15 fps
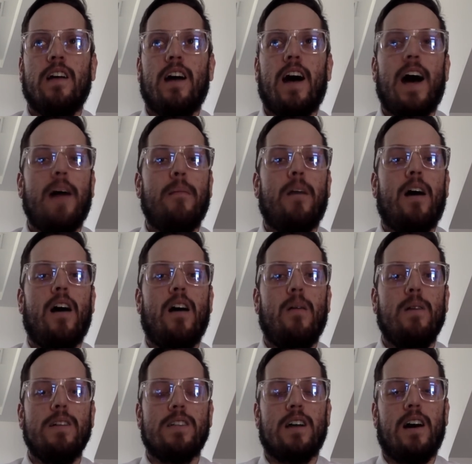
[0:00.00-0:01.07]
I'm
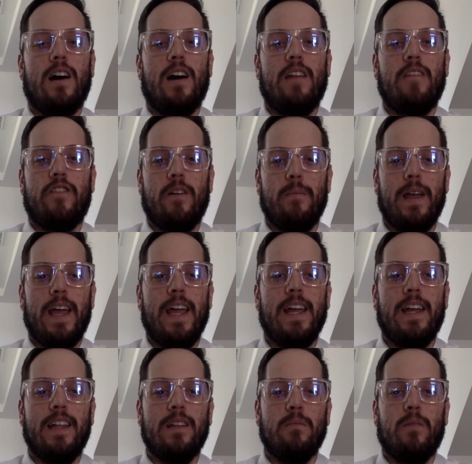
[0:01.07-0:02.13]
always on from
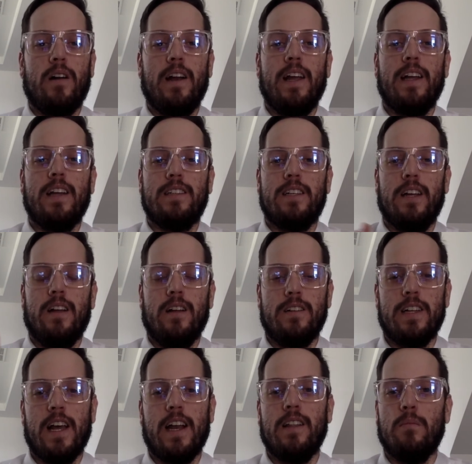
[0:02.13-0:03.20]
8 in the morning till
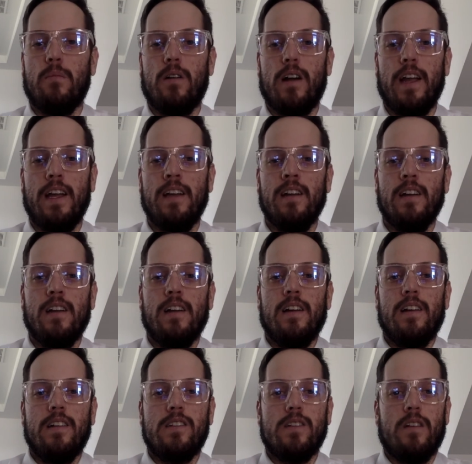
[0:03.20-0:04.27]
10 in the morning.
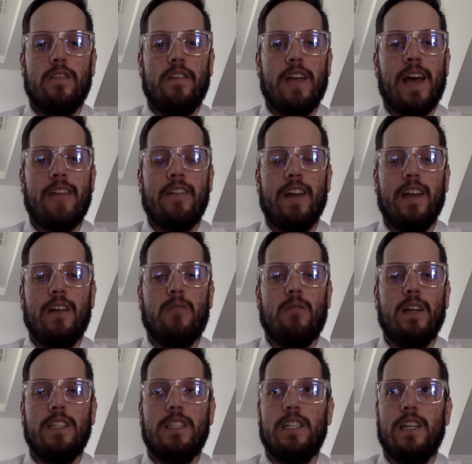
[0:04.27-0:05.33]
So if you have any
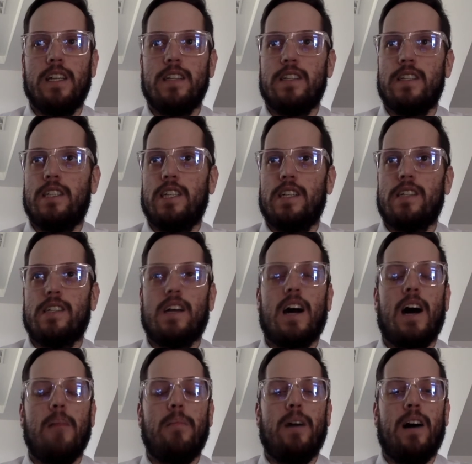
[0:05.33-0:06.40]
questions, just
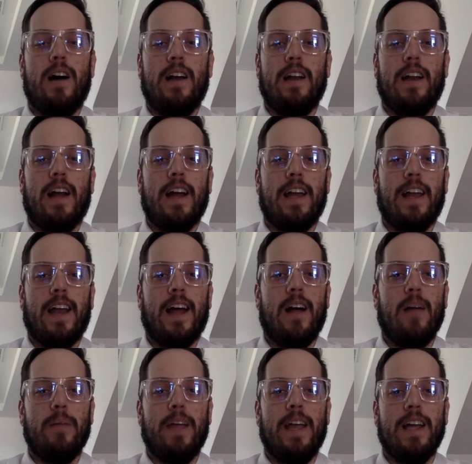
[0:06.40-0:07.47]
hop on and I can
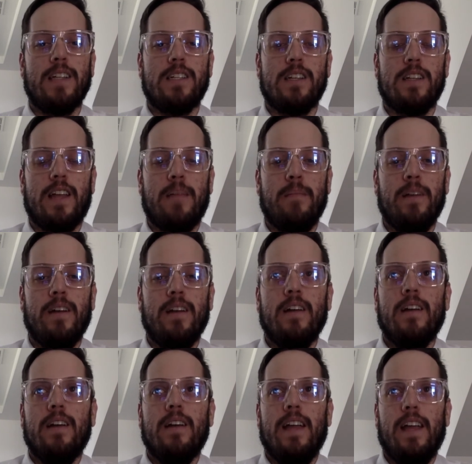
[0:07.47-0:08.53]
help answer them.
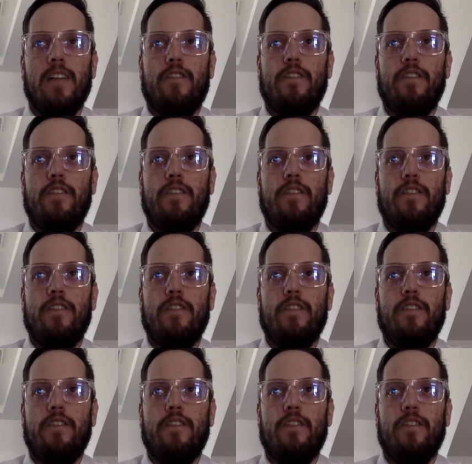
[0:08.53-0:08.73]
If